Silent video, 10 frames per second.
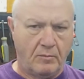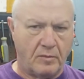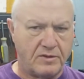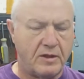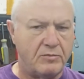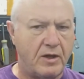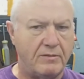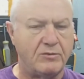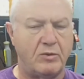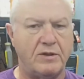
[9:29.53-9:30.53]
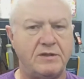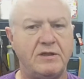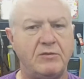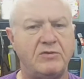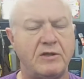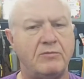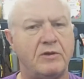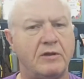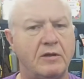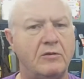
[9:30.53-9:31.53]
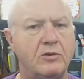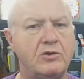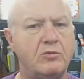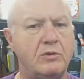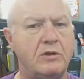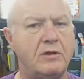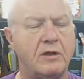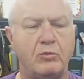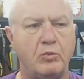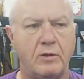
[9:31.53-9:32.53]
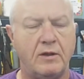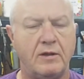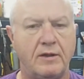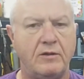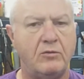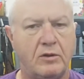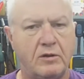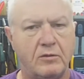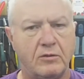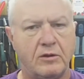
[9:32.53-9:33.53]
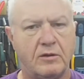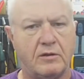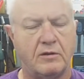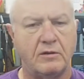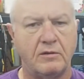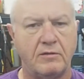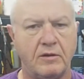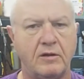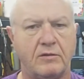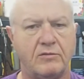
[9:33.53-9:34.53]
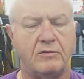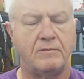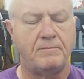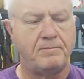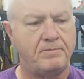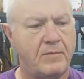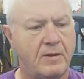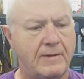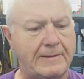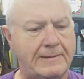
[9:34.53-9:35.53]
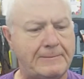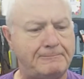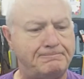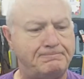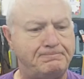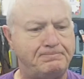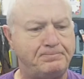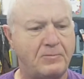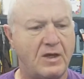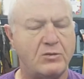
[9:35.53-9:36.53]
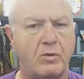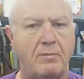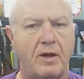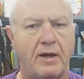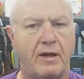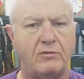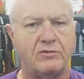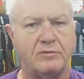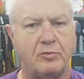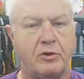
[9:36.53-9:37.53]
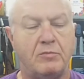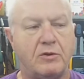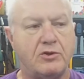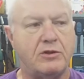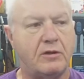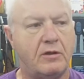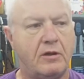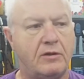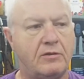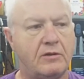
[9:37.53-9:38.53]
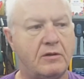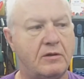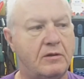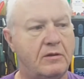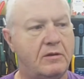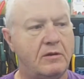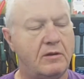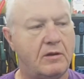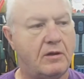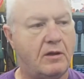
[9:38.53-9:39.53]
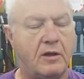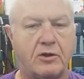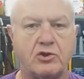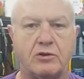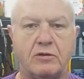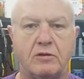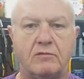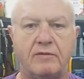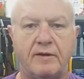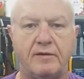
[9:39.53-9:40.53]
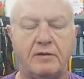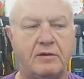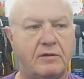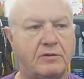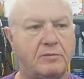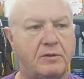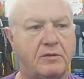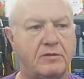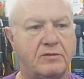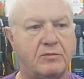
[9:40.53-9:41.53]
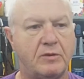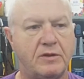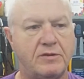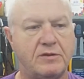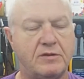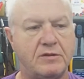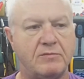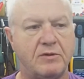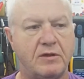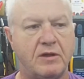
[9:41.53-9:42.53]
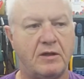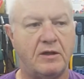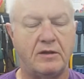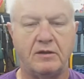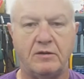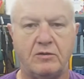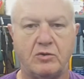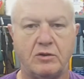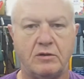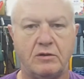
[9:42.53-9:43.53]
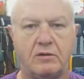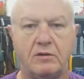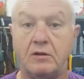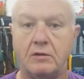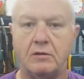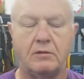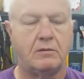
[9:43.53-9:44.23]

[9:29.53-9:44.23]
But sometimes when I see something that looks unique, I really like unique looking things. That's why my house is pretty much an eclectic collection of antiques, because when I see something I like, I usually get it.